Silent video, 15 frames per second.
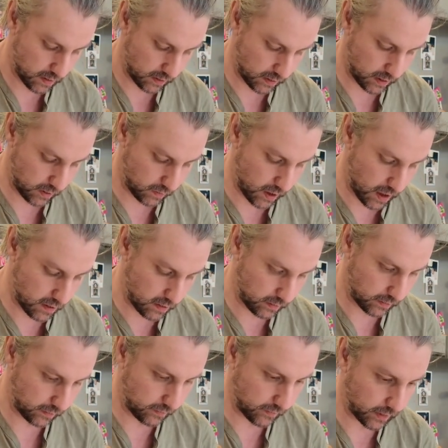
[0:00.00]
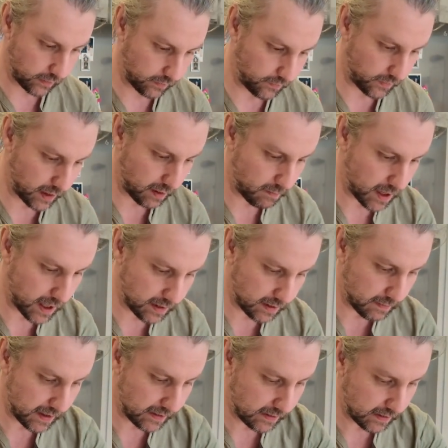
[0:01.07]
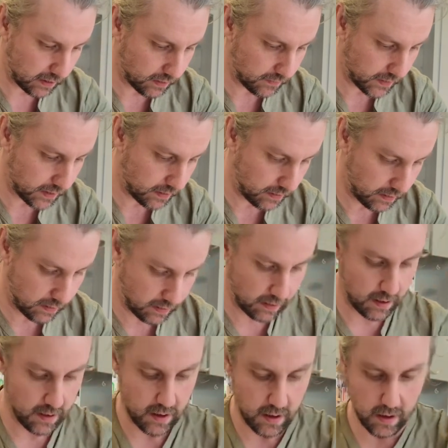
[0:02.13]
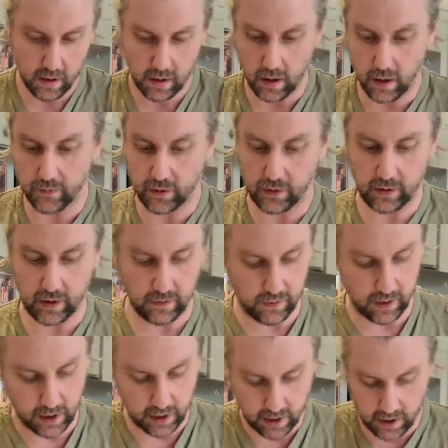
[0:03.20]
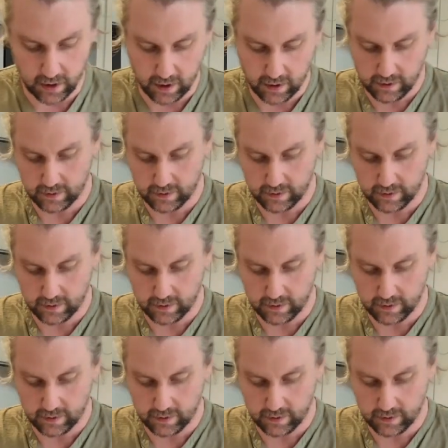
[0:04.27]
long, because they've got to fit in my domestic oven. Obviously, if you've got